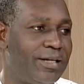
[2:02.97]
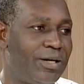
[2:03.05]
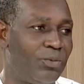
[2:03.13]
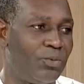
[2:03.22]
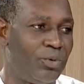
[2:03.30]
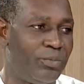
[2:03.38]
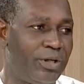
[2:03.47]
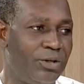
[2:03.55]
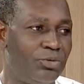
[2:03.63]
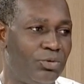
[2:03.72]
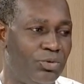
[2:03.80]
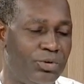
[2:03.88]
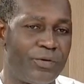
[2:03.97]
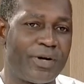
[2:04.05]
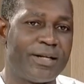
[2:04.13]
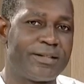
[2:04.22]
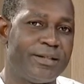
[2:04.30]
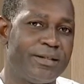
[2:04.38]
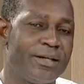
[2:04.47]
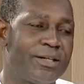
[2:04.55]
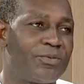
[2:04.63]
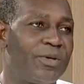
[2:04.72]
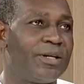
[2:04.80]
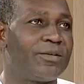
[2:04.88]
will begin to do the right thing as
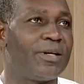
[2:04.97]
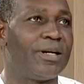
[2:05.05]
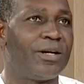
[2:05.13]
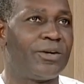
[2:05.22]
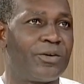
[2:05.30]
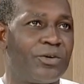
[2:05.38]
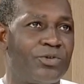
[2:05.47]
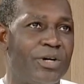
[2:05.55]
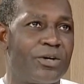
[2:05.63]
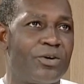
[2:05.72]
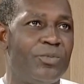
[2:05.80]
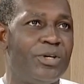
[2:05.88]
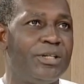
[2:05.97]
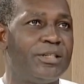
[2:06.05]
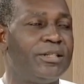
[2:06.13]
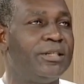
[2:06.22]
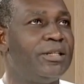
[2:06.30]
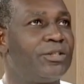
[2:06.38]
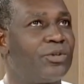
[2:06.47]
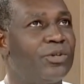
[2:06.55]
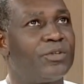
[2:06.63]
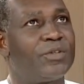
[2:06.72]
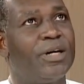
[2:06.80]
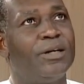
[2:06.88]
far as agricultural commodity is
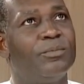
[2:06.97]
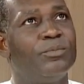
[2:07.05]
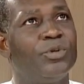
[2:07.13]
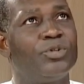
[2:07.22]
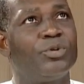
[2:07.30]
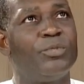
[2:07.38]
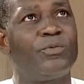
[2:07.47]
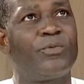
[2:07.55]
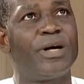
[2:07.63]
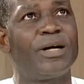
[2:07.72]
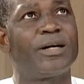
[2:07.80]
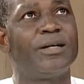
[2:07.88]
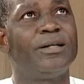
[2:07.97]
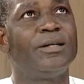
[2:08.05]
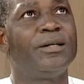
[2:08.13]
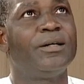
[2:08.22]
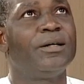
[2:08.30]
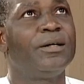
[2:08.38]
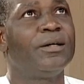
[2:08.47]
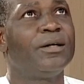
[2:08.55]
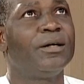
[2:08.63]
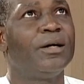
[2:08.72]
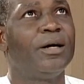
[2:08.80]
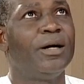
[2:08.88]
concerned. But to be frank,
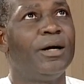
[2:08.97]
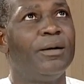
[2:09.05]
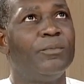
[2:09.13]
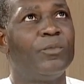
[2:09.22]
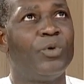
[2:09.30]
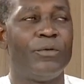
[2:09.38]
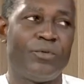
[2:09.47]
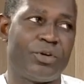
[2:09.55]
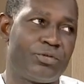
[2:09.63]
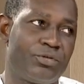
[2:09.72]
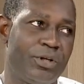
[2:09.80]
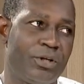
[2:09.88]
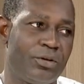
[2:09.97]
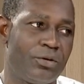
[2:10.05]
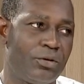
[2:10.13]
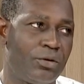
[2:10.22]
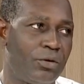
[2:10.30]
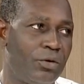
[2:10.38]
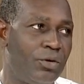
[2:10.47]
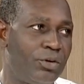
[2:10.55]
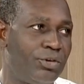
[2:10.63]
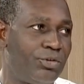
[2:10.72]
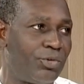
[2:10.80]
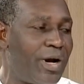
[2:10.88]
we have not really got
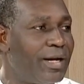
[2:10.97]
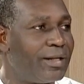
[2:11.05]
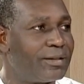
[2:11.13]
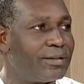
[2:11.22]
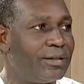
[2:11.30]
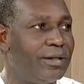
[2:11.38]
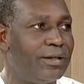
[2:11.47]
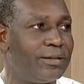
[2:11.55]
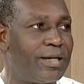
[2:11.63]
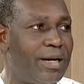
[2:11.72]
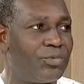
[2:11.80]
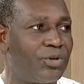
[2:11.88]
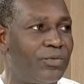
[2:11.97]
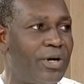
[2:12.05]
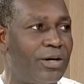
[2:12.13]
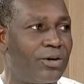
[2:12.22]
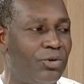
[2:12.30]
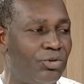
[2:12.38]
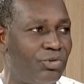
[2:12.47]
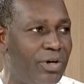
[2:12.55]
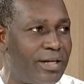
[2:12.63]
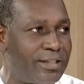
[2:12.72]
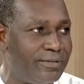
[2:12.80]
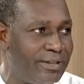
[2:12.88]
it right in terms of agricultural
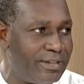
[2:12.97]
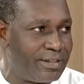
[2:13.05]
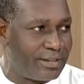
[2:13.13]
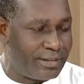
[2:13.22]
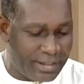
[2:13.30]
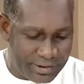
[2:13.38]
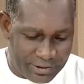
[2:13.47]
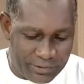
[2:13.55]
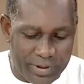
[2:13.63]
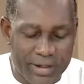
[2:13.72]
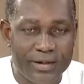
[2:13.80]
activities in Nigeria.